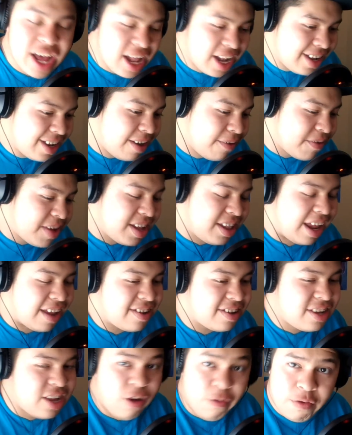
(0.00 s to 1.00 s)
Let him get that
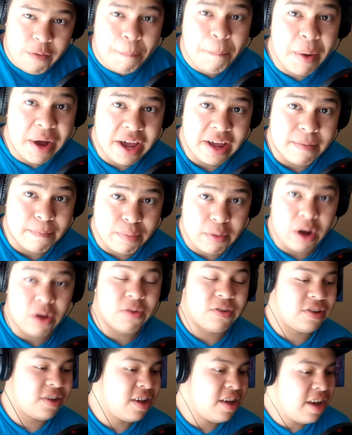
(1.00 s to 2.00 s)
silver button, bros.